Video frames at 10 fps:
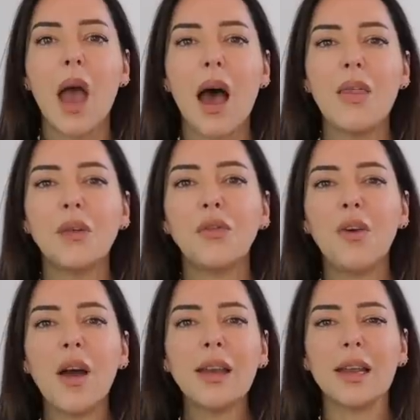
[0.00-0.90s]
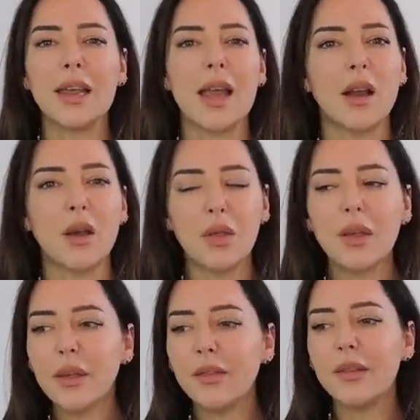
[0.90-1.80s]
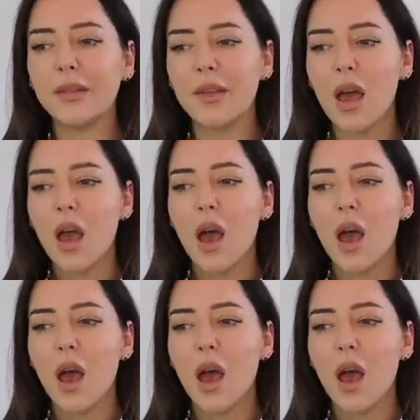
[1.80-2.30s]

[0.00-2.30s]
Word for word: And then finally, and I think this is